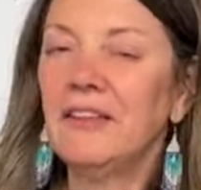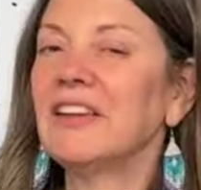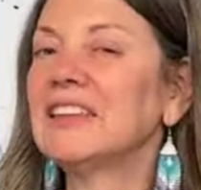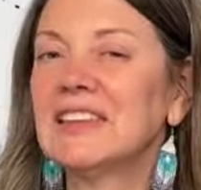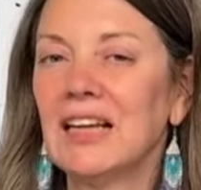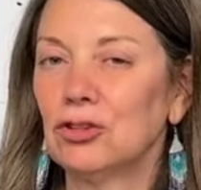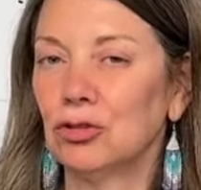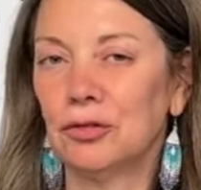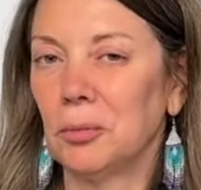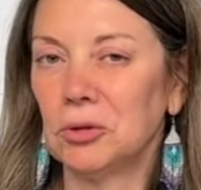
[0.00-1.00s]
That's not true
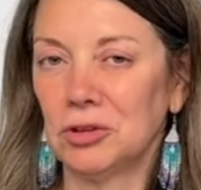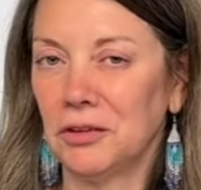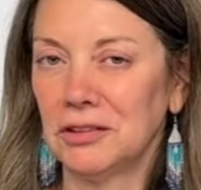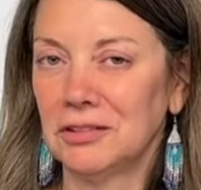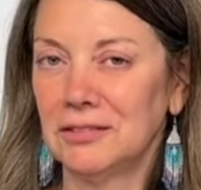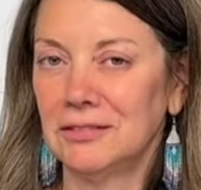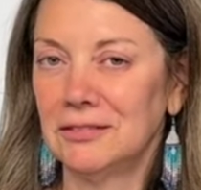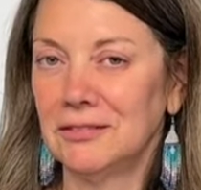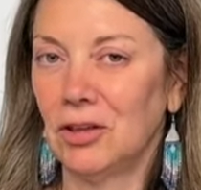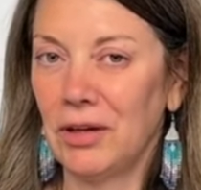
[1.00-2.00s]
for most of us,
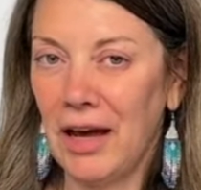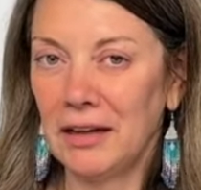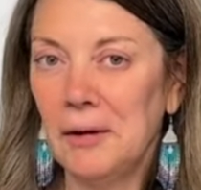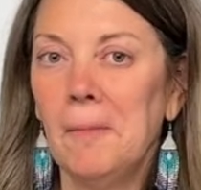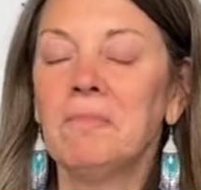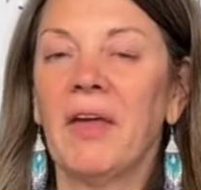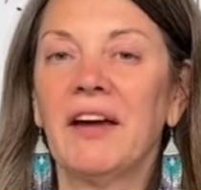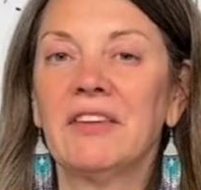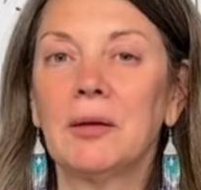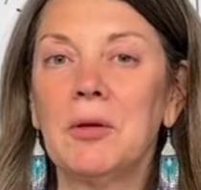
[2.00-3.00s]
okay?
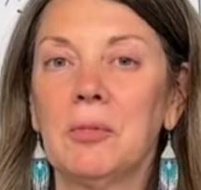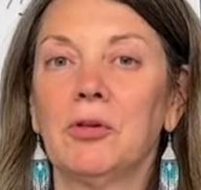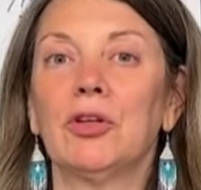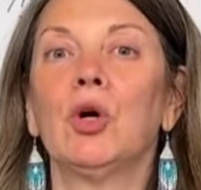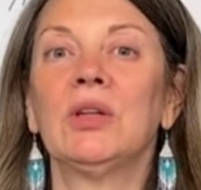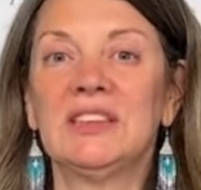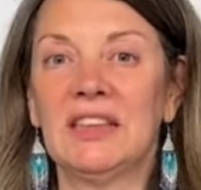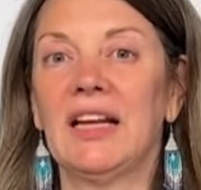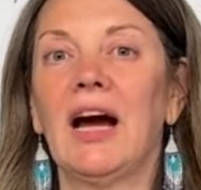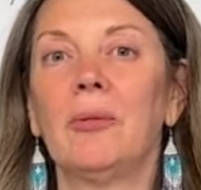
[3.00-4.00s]
I think people are
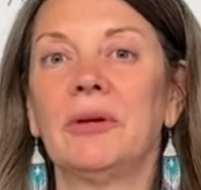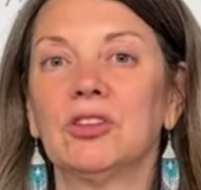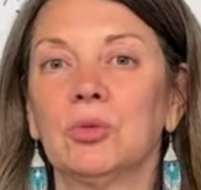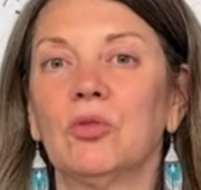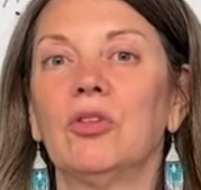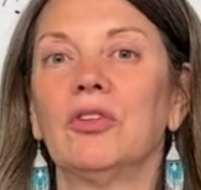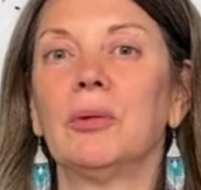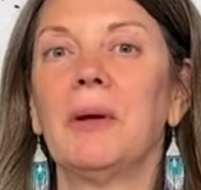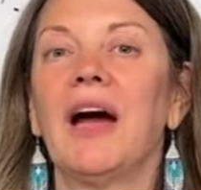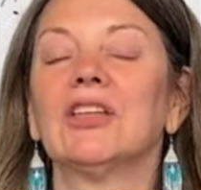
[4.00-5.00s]
noticing now because we're all
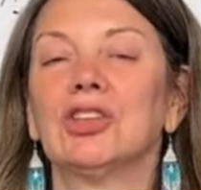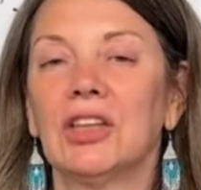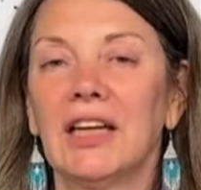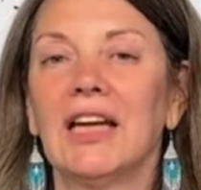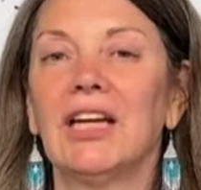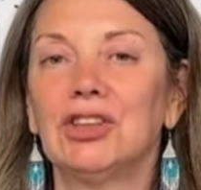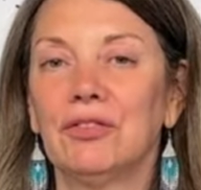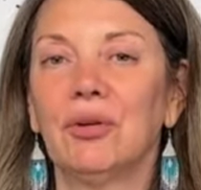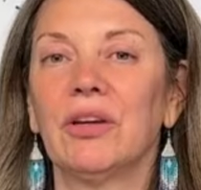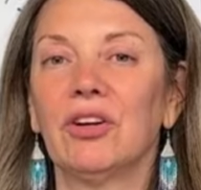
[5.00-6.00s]
very passionately engaged
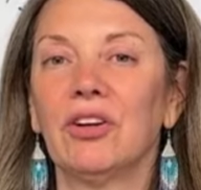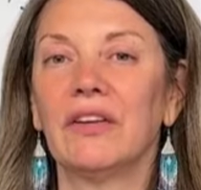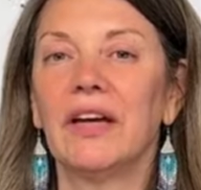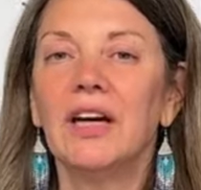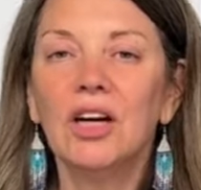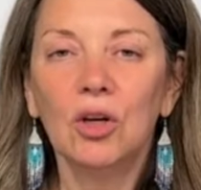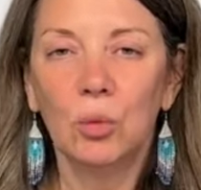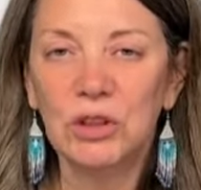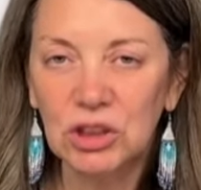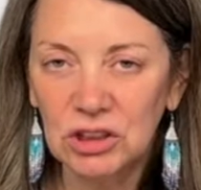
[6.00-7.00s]
in voting early,
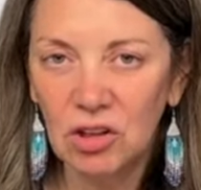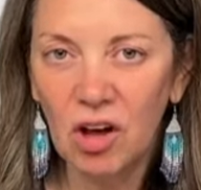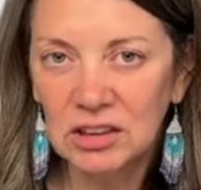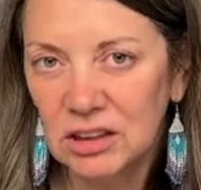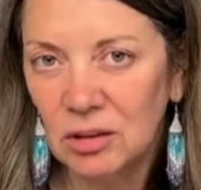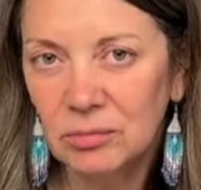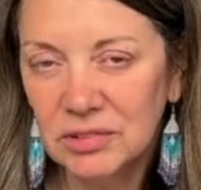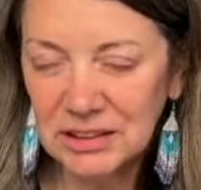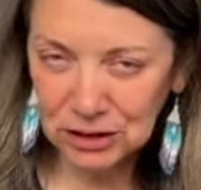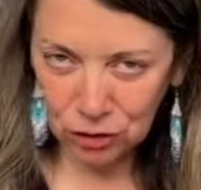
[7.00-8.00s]
which is awesome.
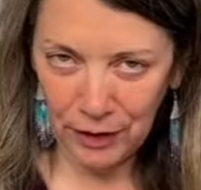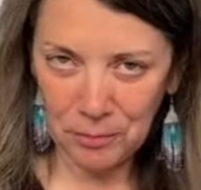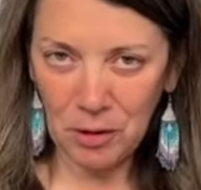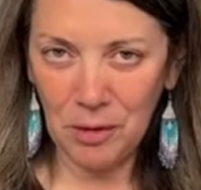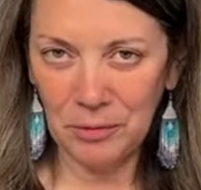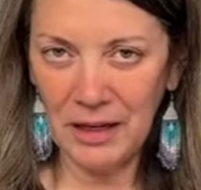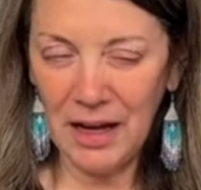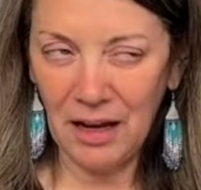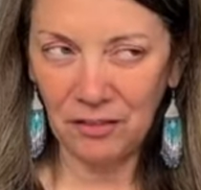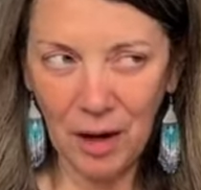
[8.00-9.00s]
This is a great problem to
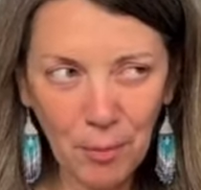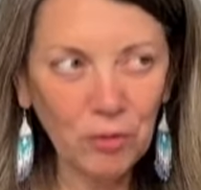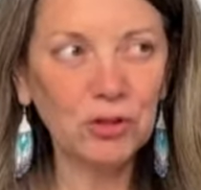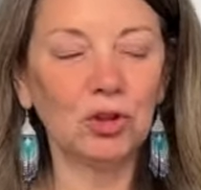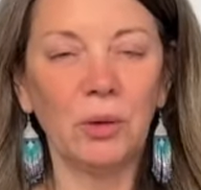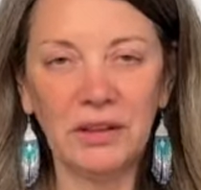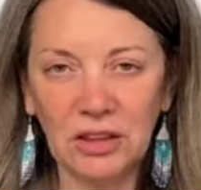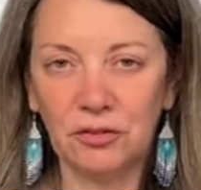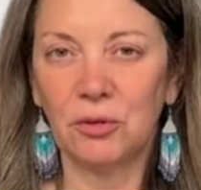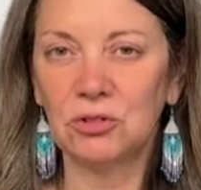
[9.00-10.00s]
have. I'm overjoyed that
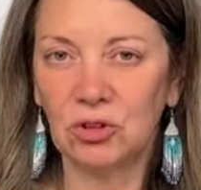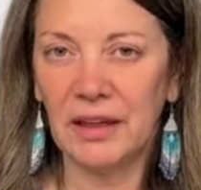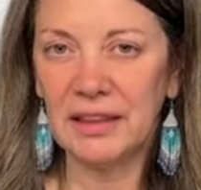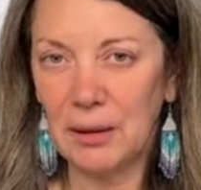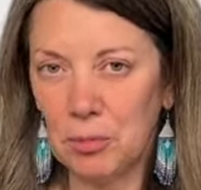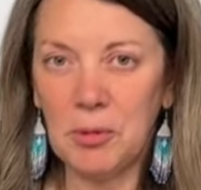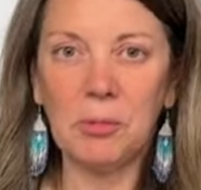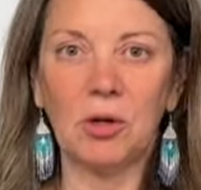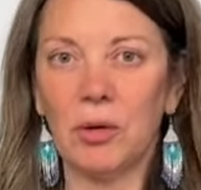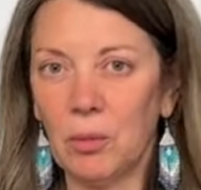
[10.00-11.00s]
the phones are lighting up with
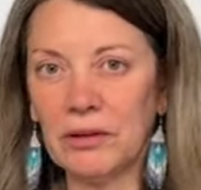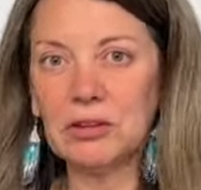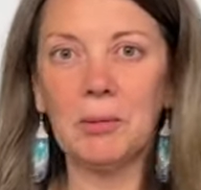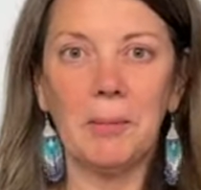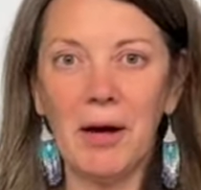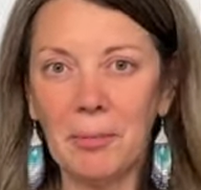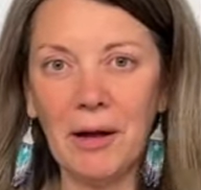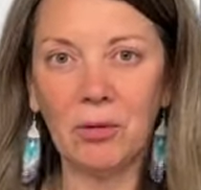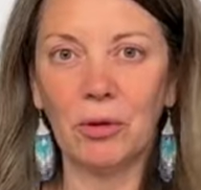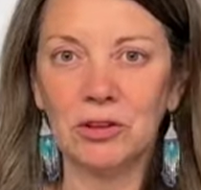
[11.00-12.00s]
people going, where's my mail
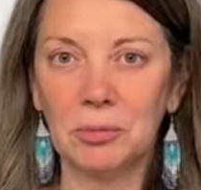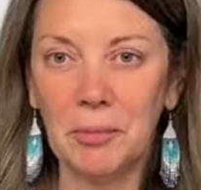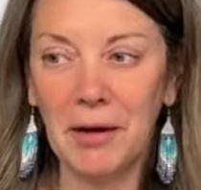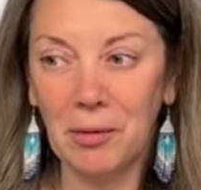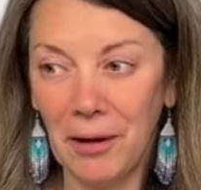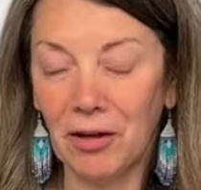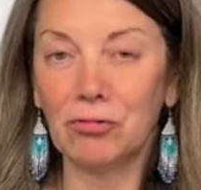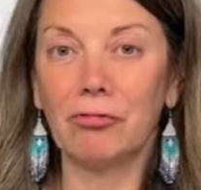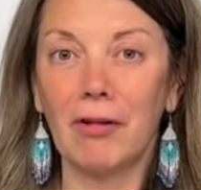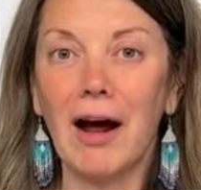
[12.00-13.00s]
ballot? Where's my mail ballot?
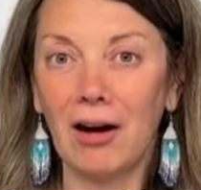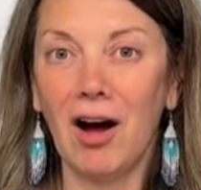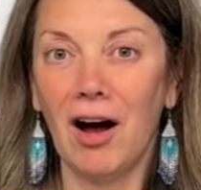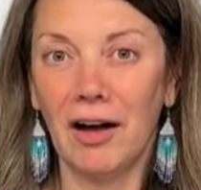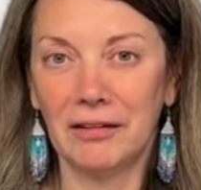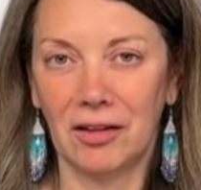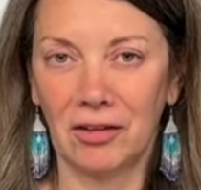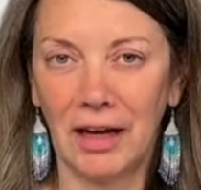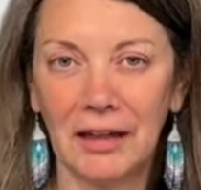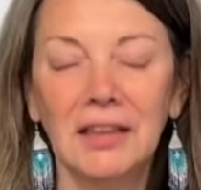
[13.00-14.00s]
Rock on,
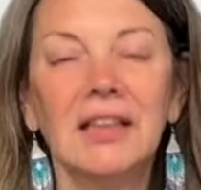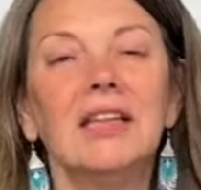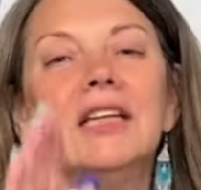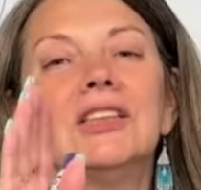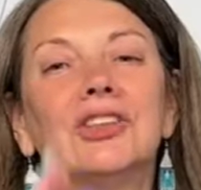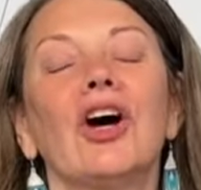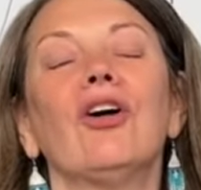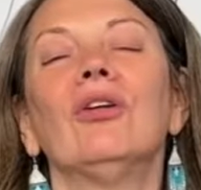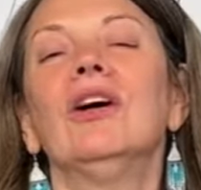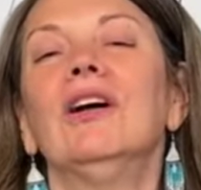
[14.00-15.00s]
okay?
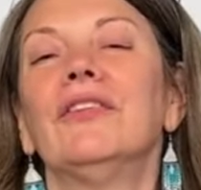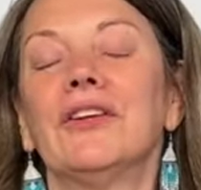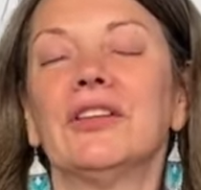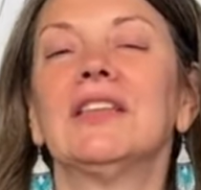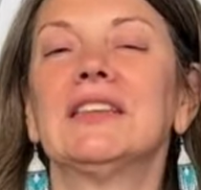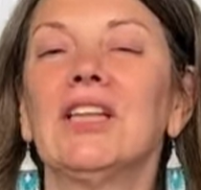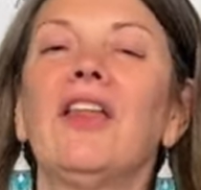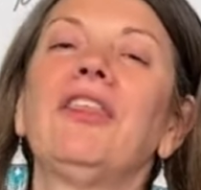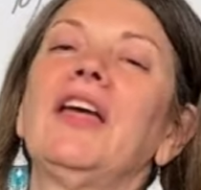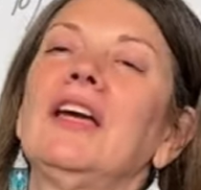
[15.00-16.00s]
So there is
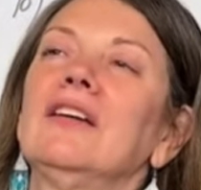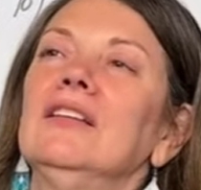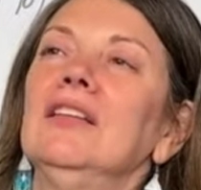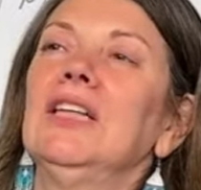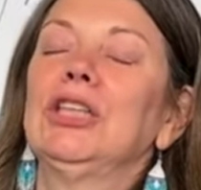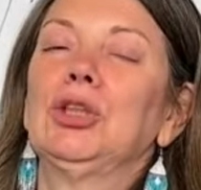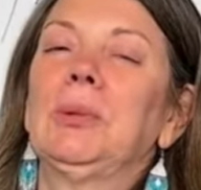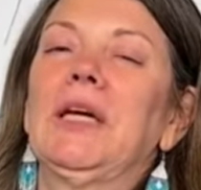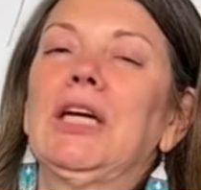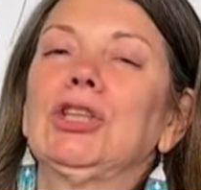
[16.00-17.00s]
nothing to
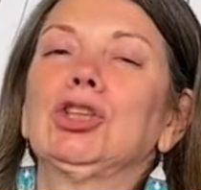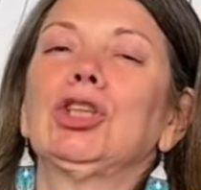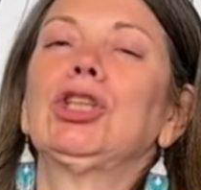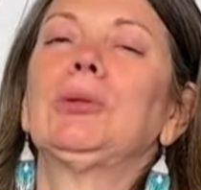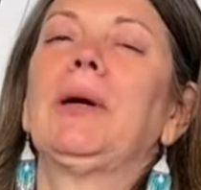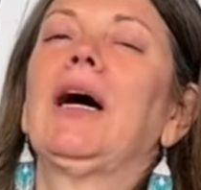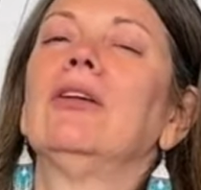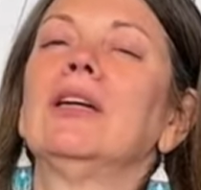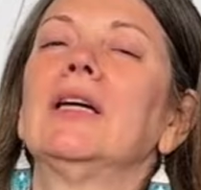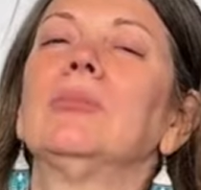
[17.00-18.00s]
be concerned
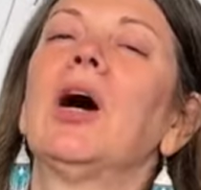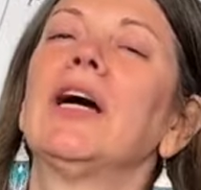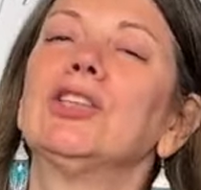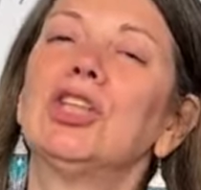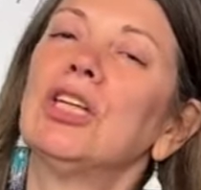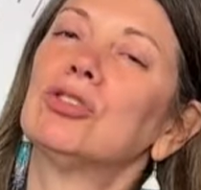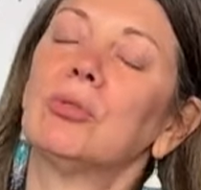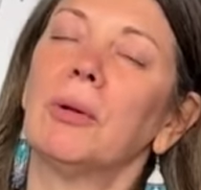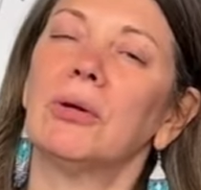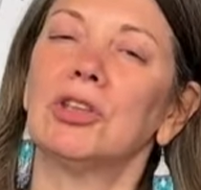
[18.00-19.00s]
about in my Gina
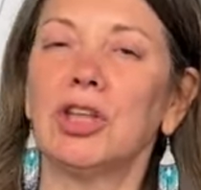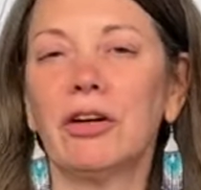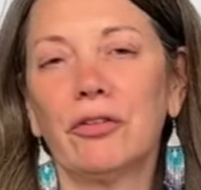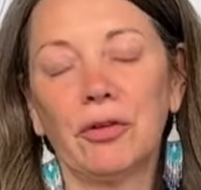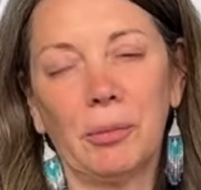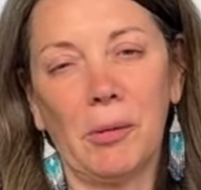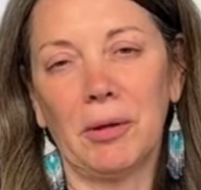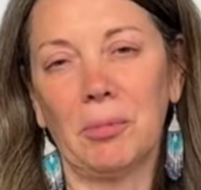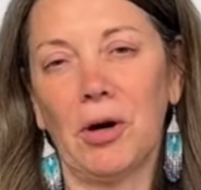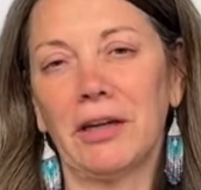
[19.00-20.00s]
Swoboda, Chair of the
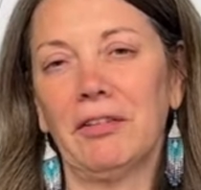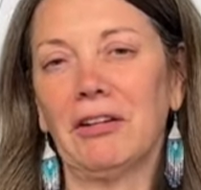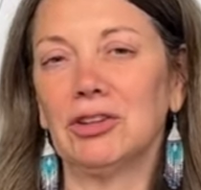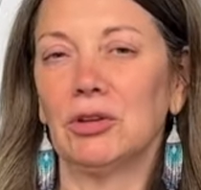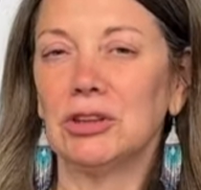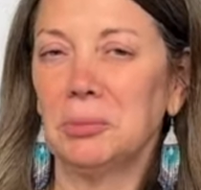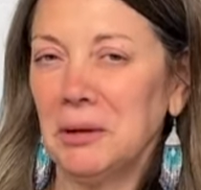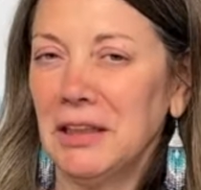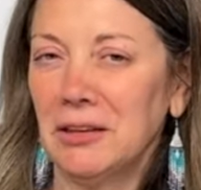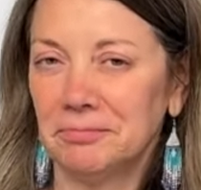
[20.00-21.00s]
Republican Party of Arizona's
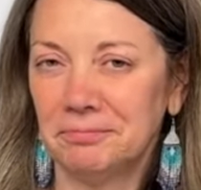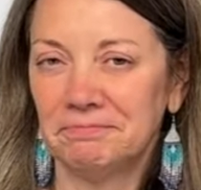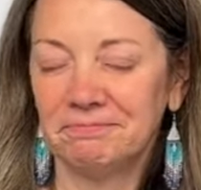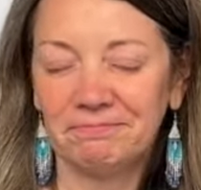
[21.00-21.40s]
opinion.